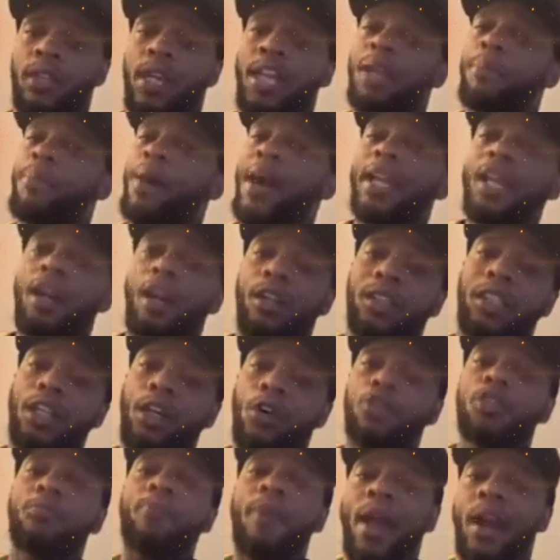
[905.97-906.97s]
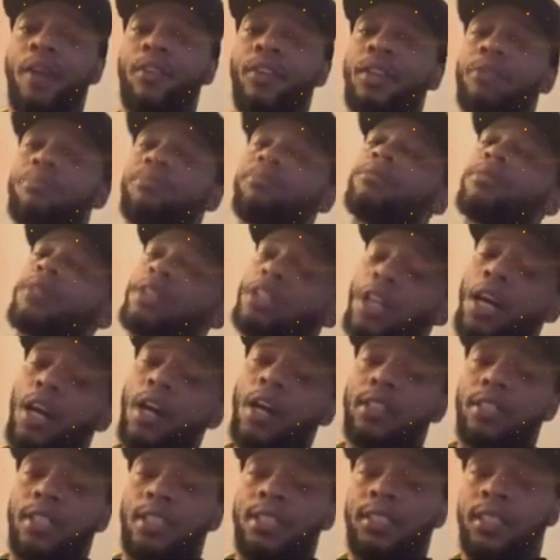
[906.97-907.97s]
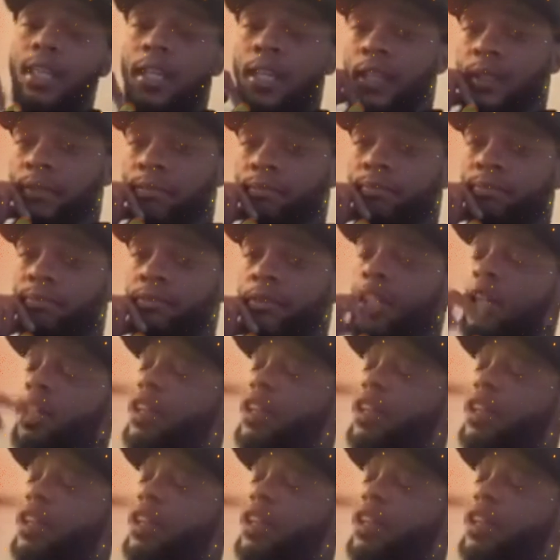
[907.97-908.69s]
Anybody out there who's married, y'all understand.